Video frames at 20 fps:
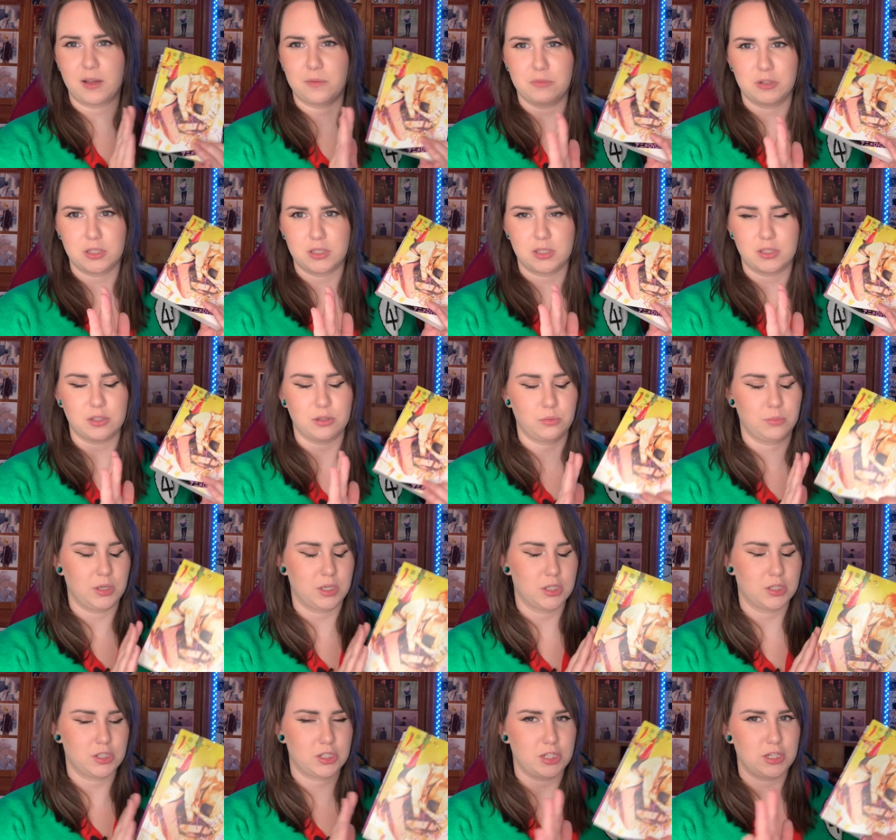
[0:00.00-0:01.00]
I'm just
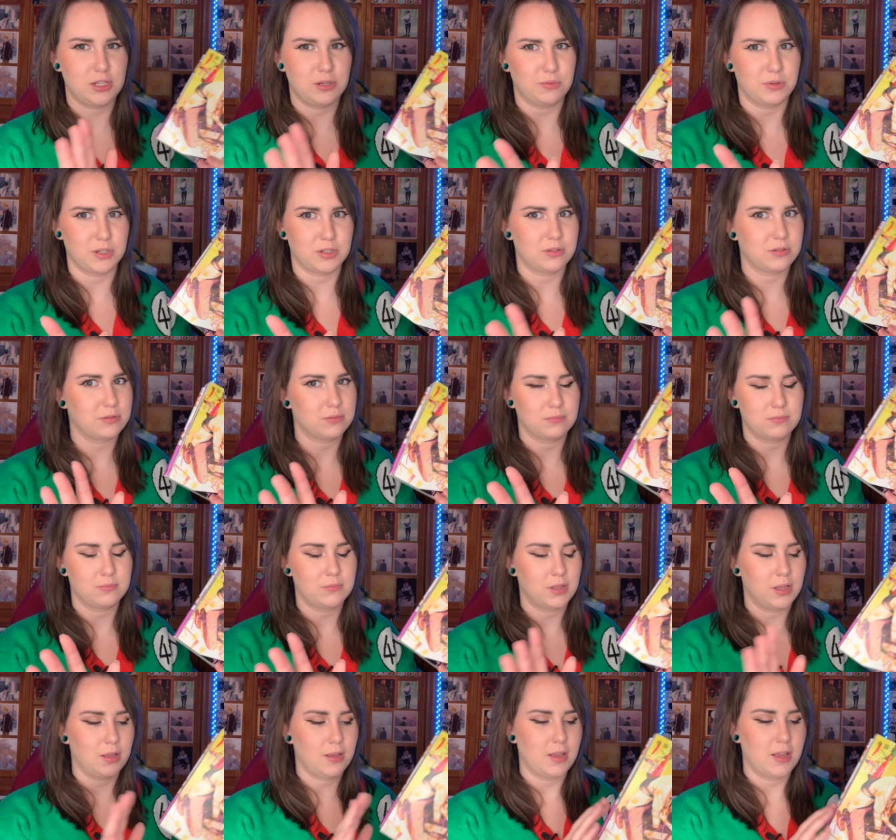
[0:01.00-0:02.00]
assuming is she which
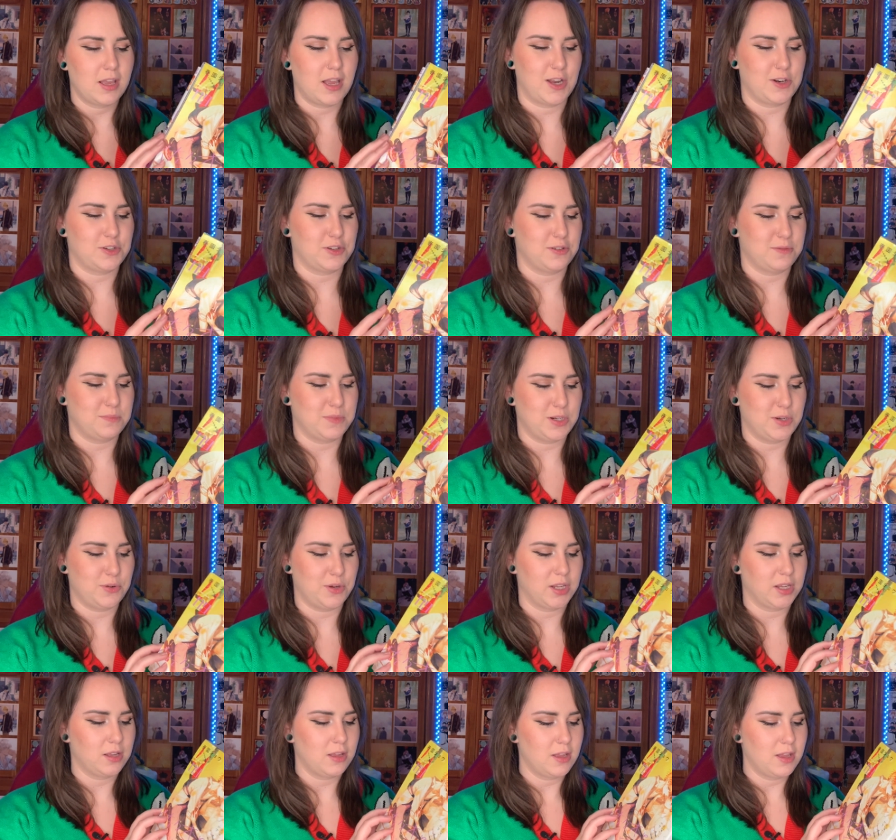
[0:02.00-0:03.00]
I shouldn't be
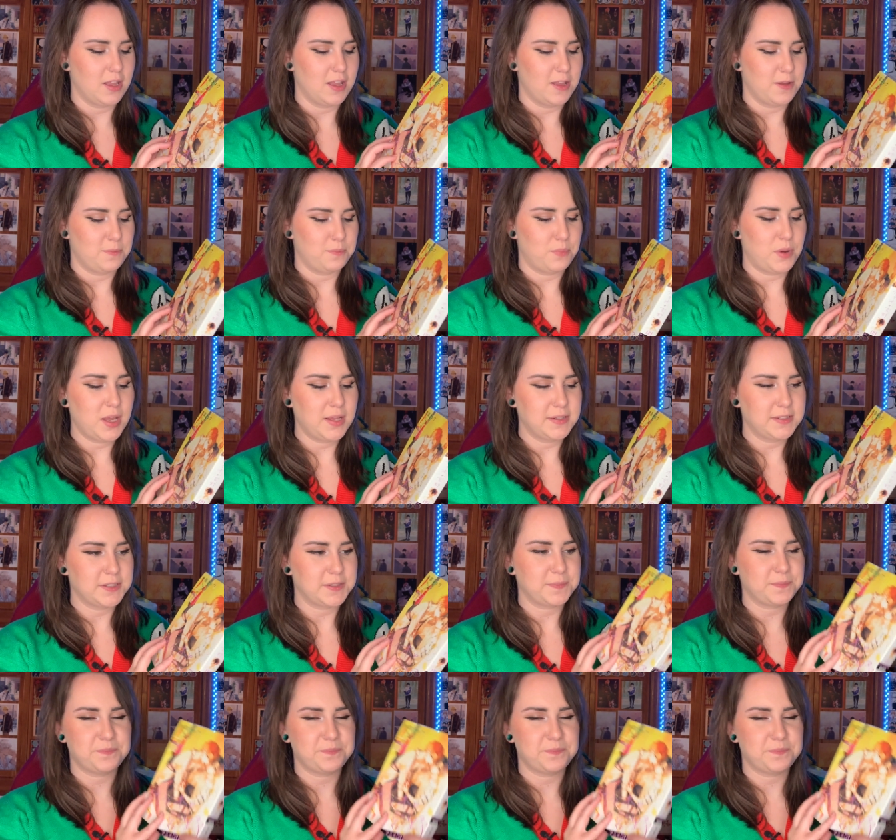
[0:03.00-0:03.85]
doing but